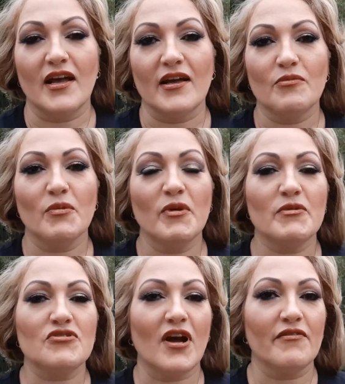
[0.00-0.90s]
And when we were
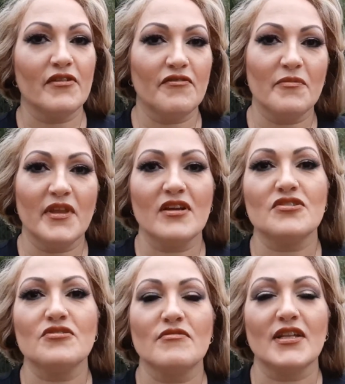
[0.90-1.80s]
driving from there
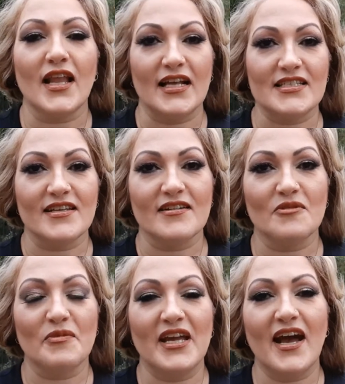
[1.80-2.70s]
to Atlanta,
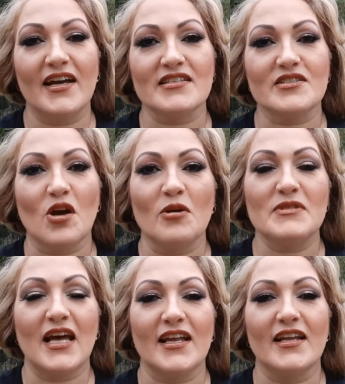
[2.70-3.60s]
we had stopped
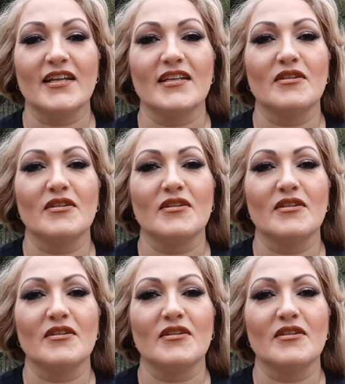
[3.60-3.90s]
at a